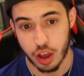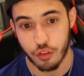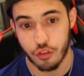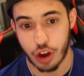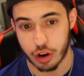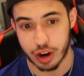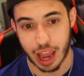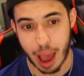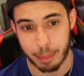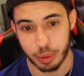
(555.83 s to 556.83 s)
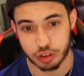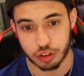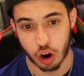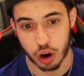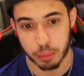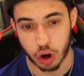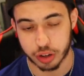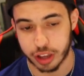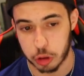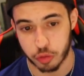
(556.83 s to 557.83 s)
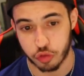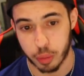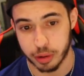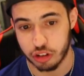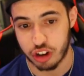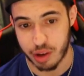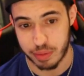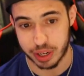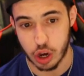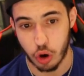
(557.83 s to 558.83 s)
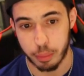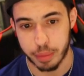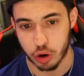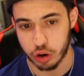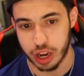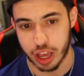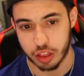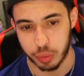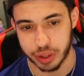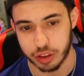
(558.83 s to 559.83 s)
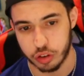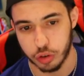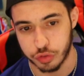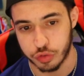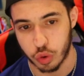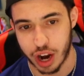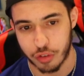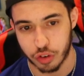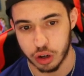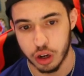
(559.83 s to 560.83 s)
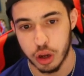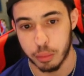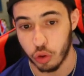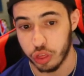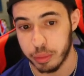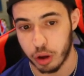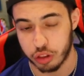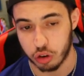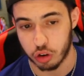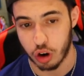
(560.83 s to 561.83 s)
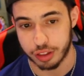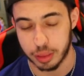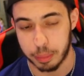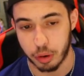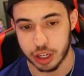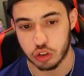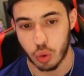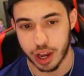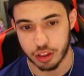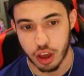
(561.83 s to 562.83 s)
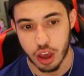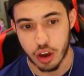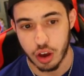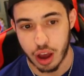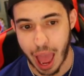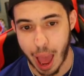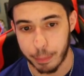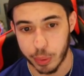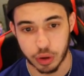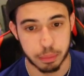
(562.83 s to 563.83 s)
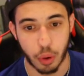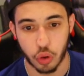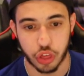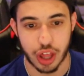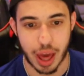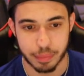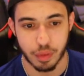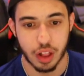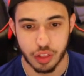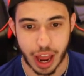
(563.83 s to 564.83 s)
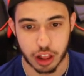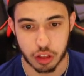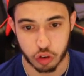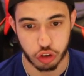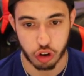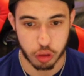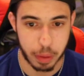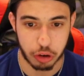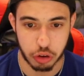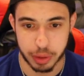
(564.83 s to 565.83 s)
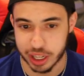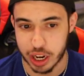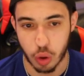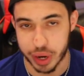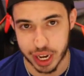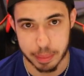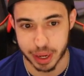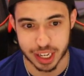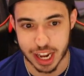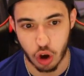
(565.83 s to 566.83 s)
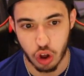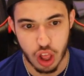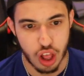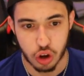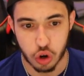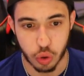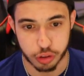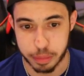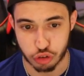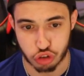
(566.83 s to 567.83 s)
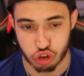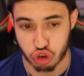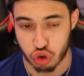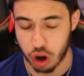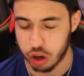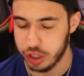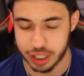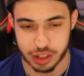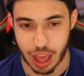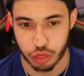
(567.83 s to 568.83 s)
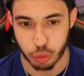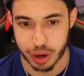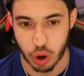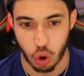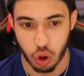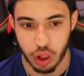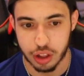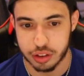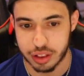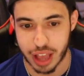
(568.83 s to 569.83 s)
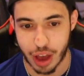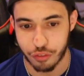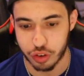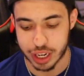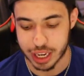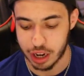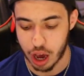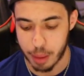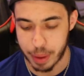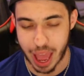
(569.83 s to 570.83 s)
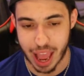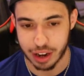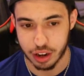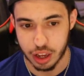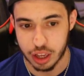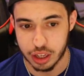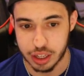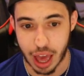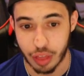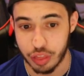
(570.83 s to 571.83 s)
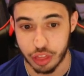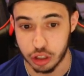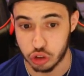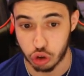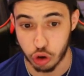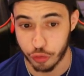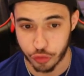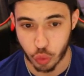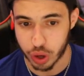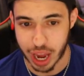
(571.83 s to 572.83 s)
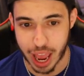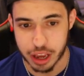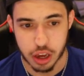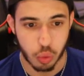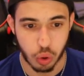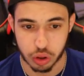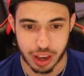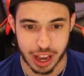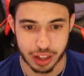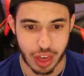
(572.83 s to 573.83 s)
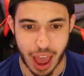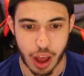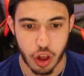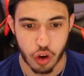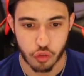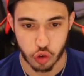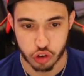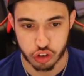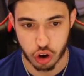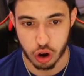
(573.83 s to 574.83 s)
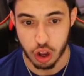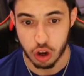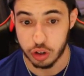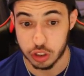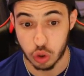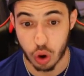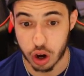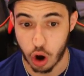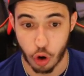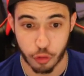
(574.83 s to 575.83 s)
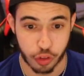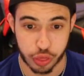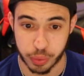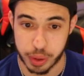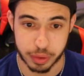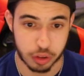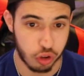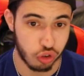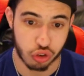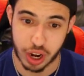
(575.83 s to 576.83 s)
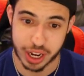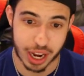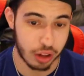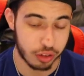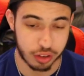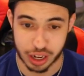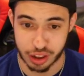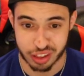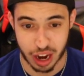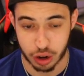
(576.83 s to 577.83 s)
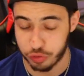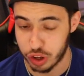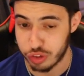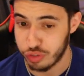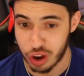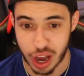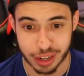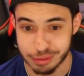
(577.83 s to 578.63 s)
Very happy with Starling Marte's performance. Jeff McNeil mirrored his with a 2-for-4 effort. Both of them also crossing the plate twice. Happy with both of them, that is for sure. Especially McNeil. We need McNeil, who has been struggling in that three hole, to definitely heat up. And yeah, 2-for-4 day. We'll take that for sure. Lindor 0-for-3 with 2 strikeouts and a sacrifice fly.